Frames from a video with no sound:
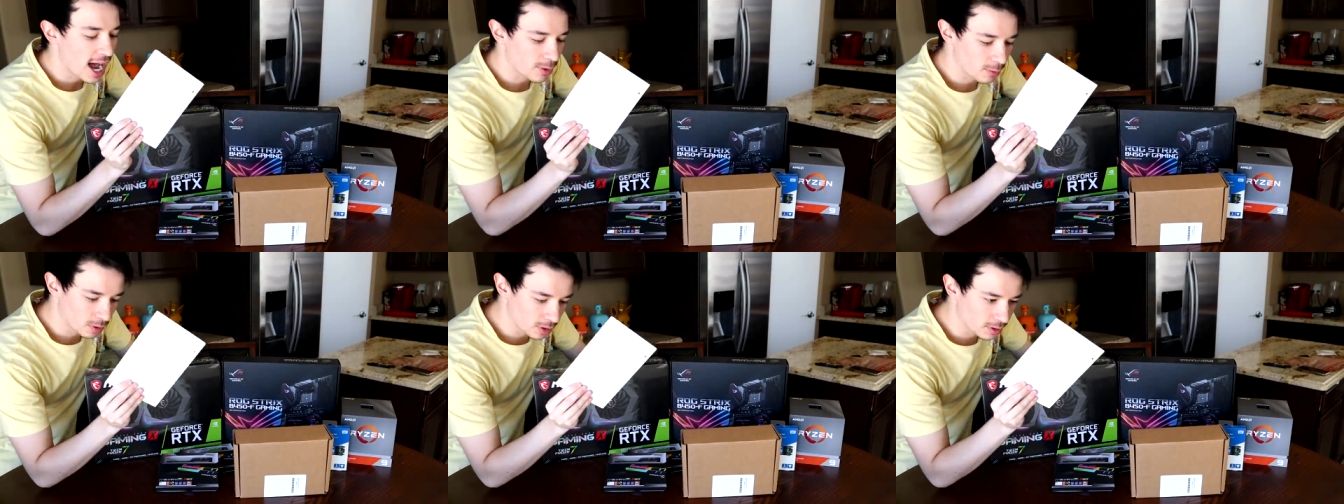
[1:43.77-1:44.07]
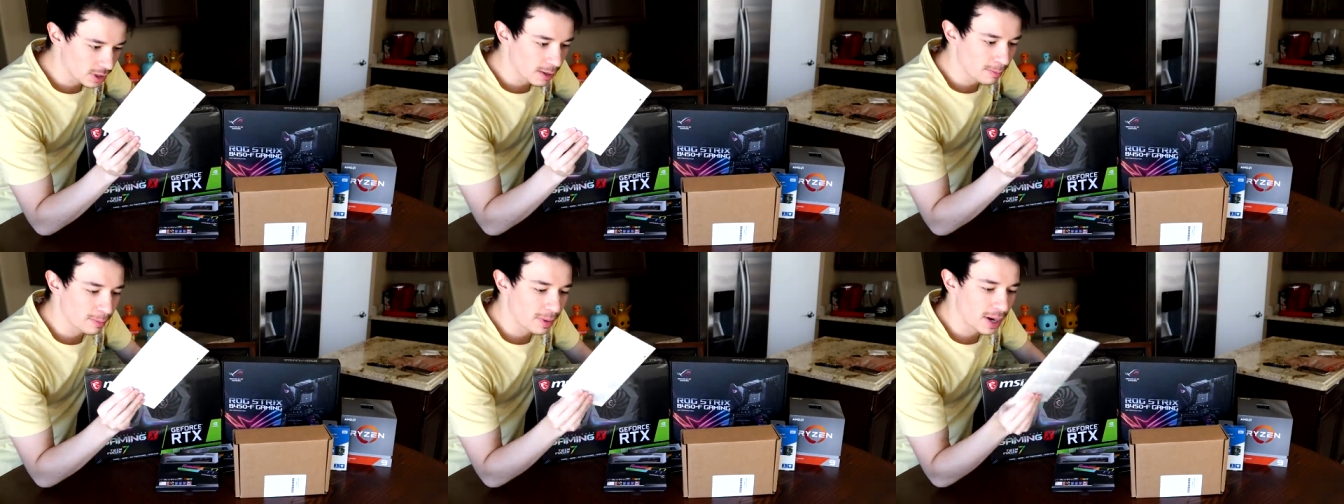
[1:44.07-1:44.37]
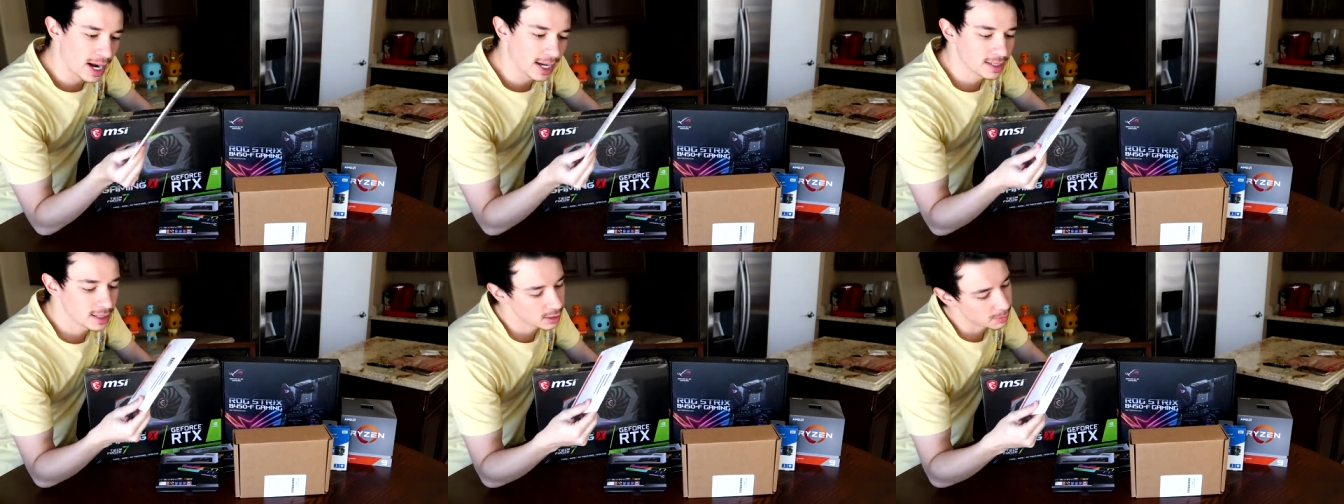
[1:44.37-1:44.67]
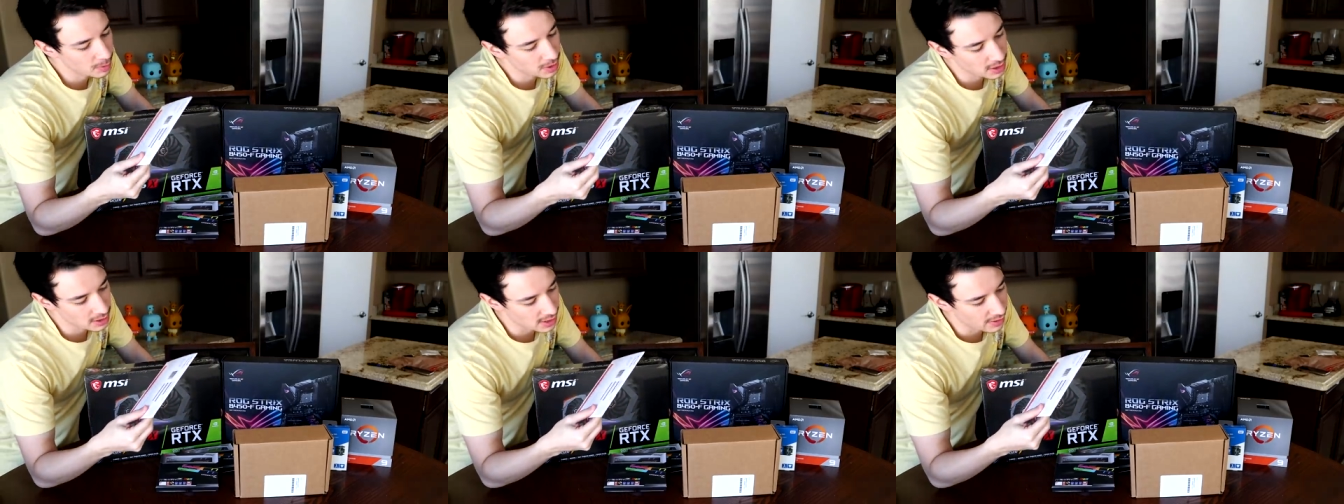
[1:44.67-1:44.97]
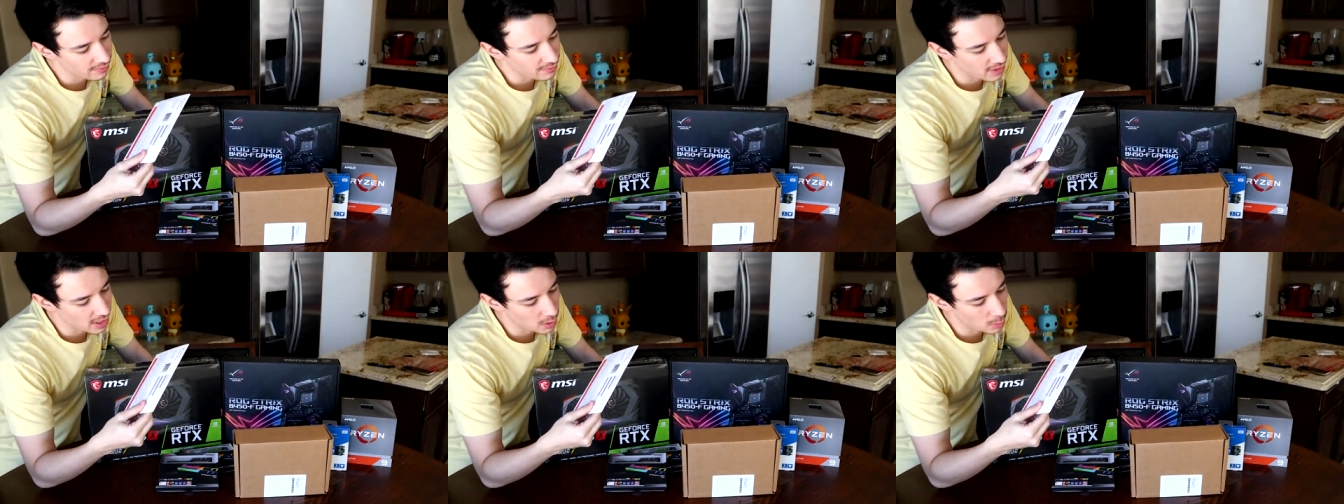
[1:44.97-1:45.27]
I regret buying this because
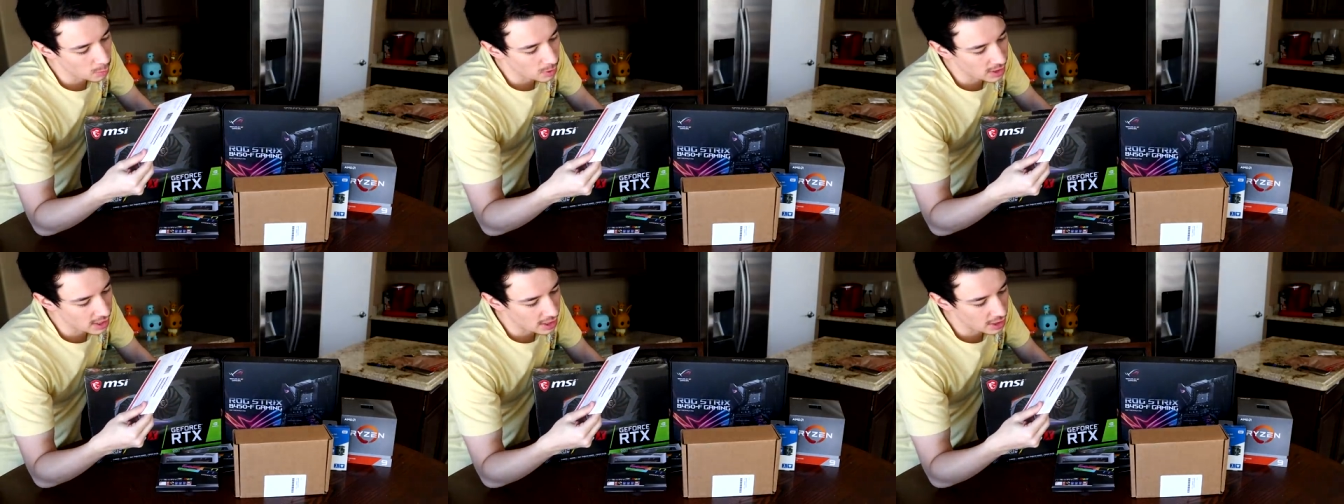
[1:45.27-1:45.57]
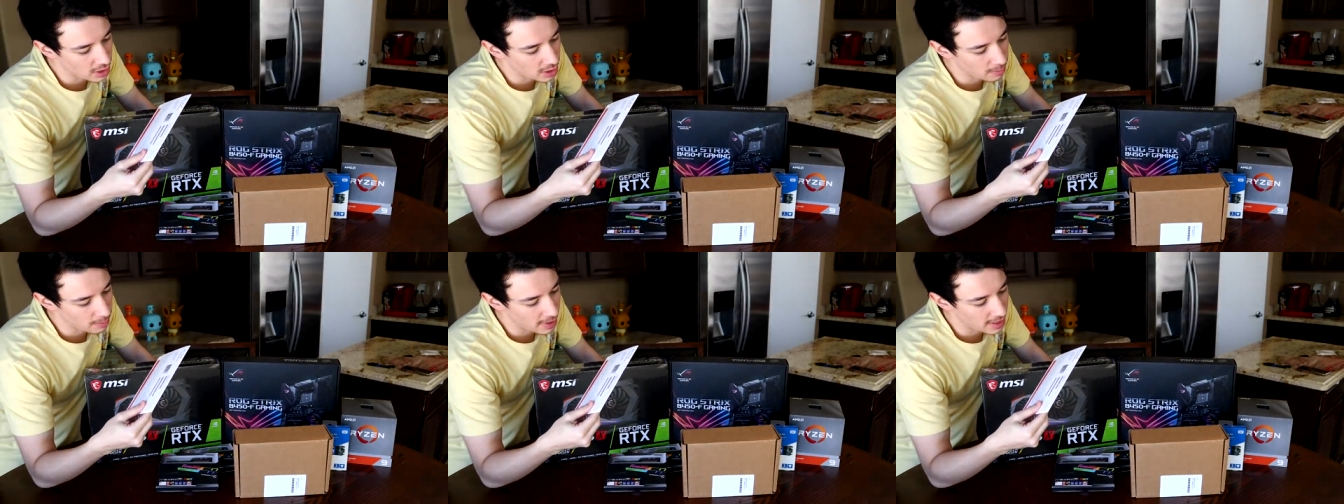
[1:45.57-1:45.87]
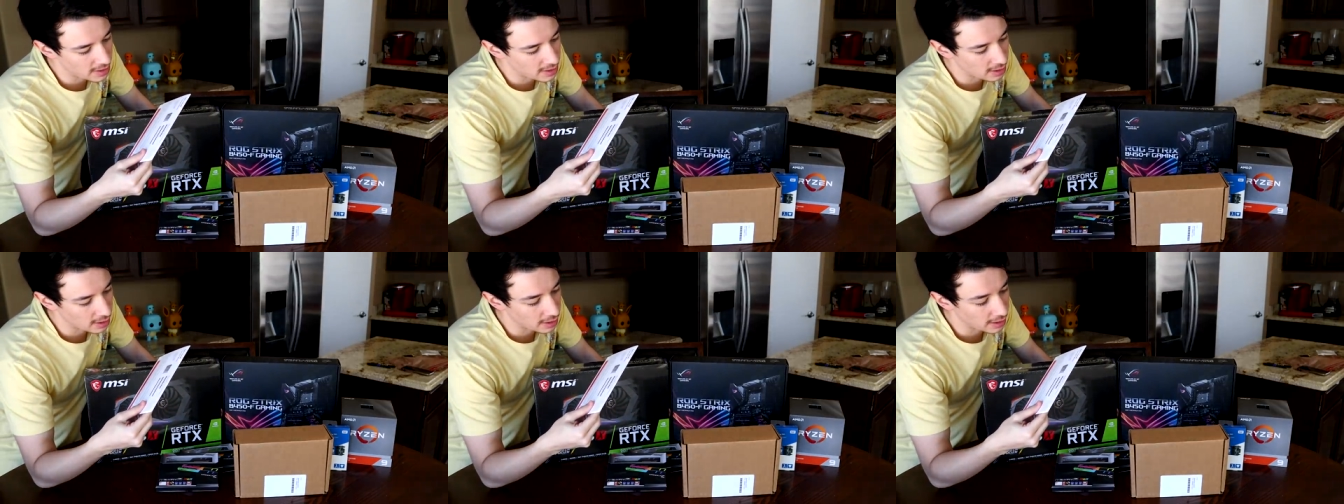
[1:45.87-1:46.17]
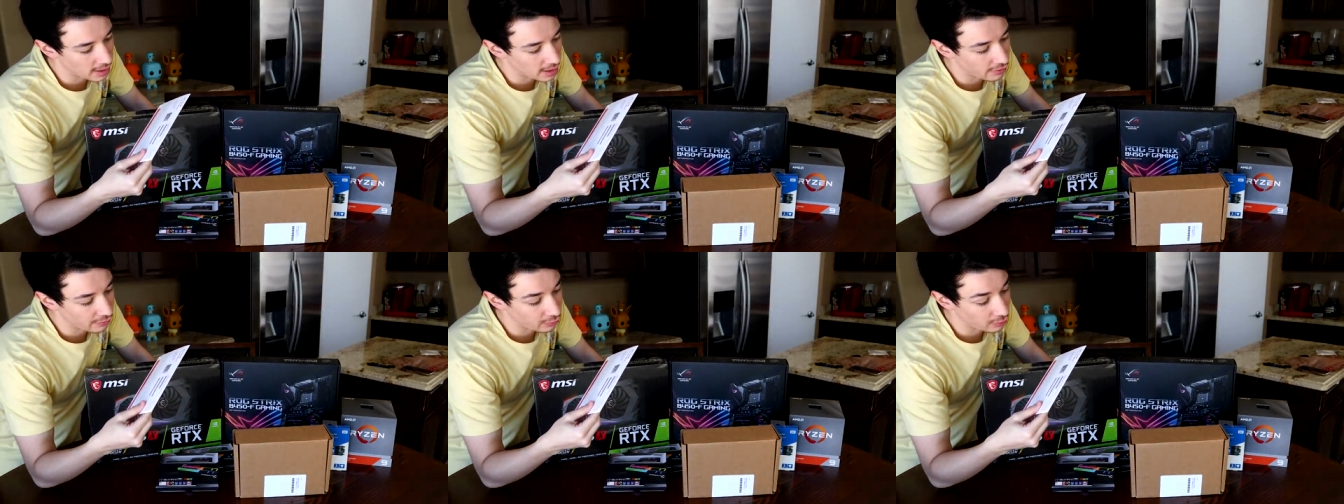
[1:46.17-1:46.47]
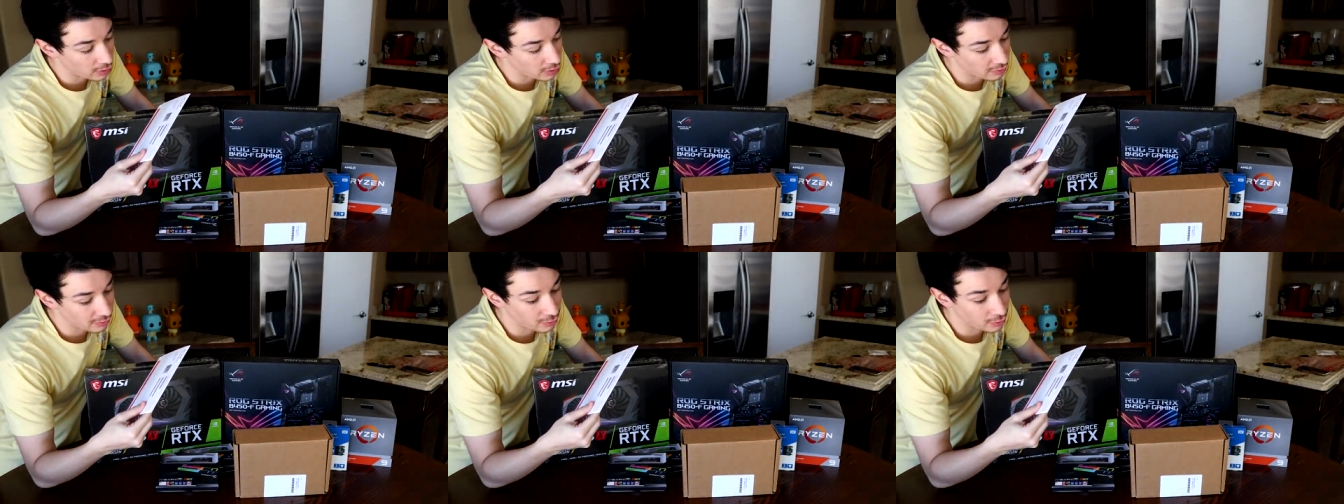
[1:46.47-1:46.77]
I found a way that you can basically get it
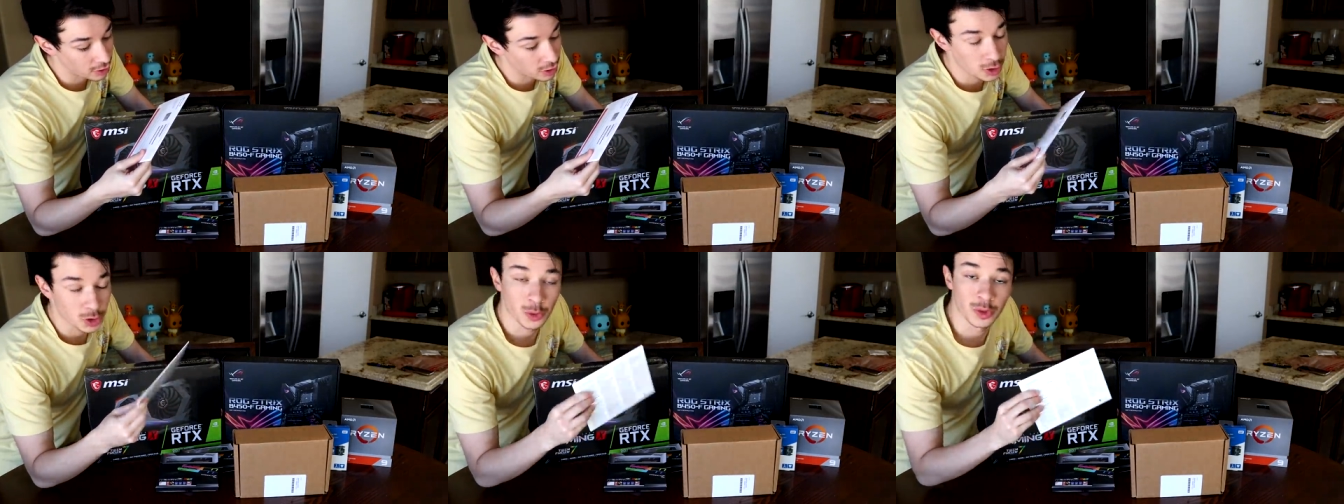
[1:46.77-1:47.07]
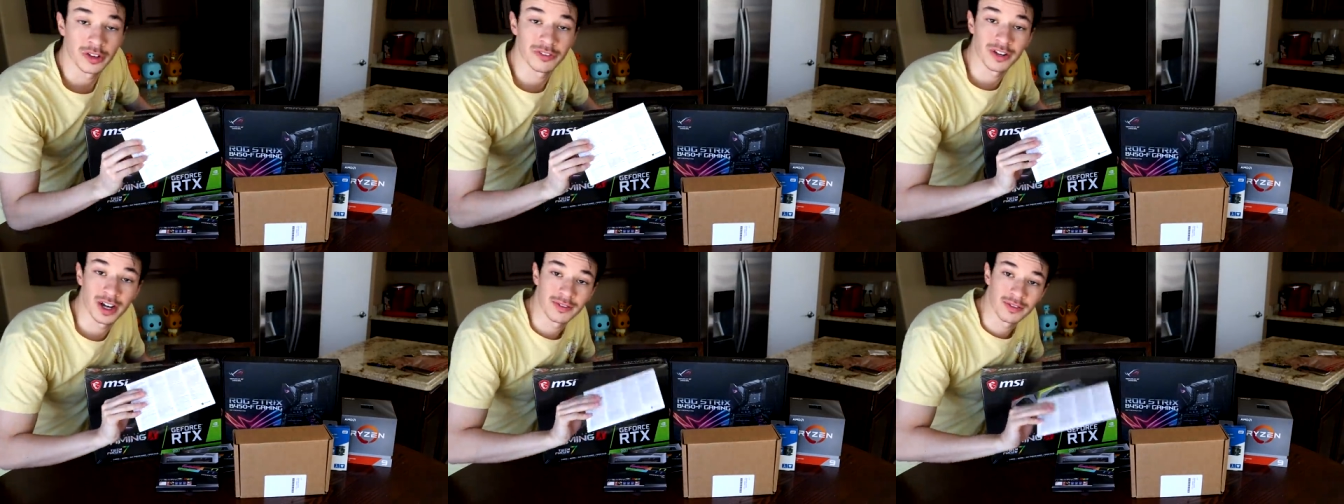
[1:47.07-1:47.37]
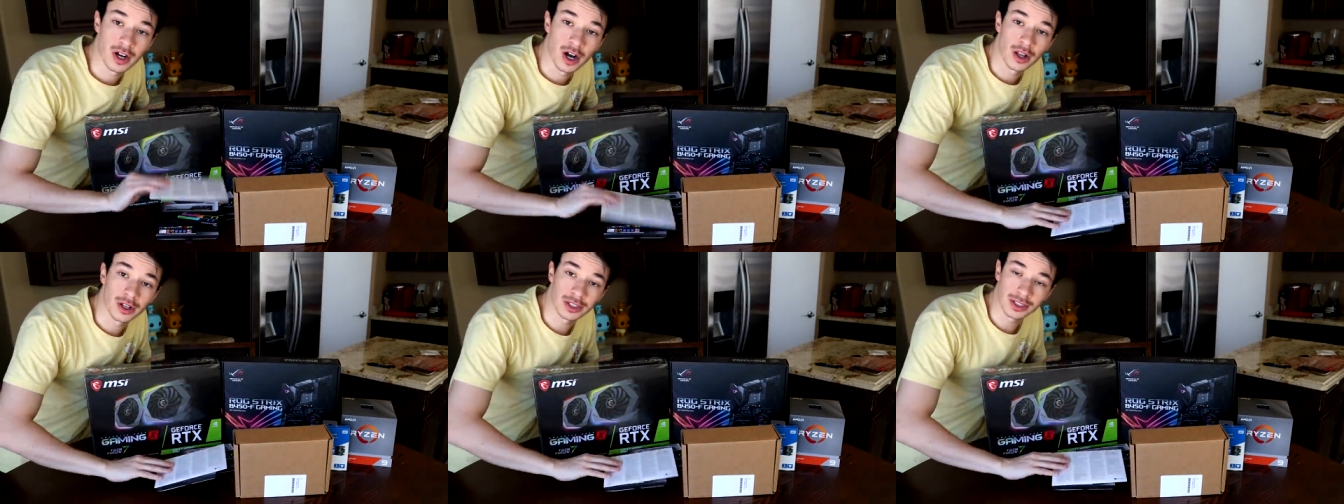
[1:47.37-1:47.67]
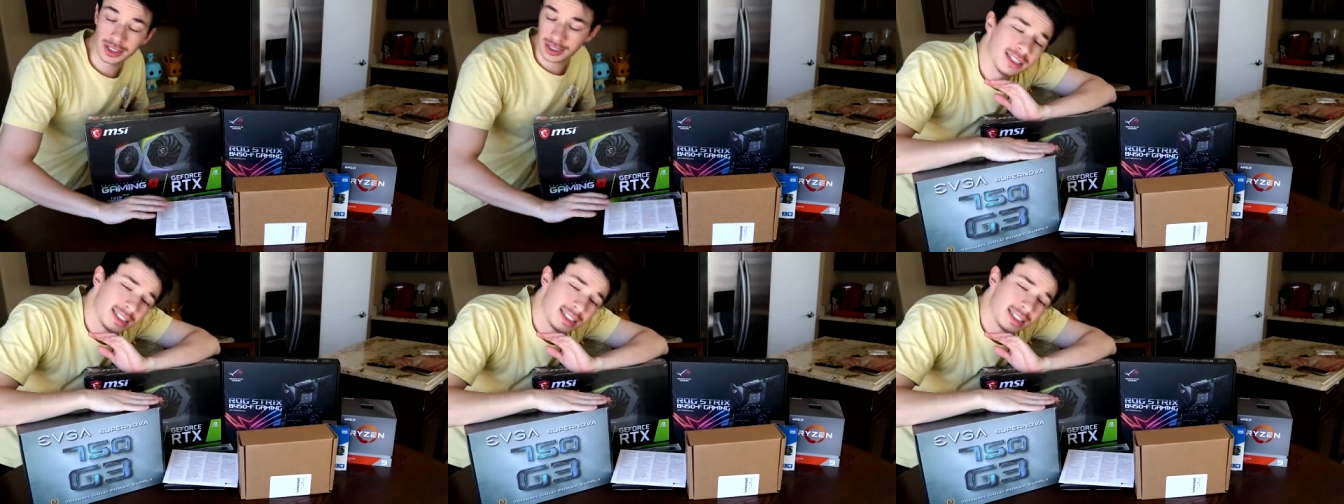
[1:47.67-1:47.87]
for either free or $25.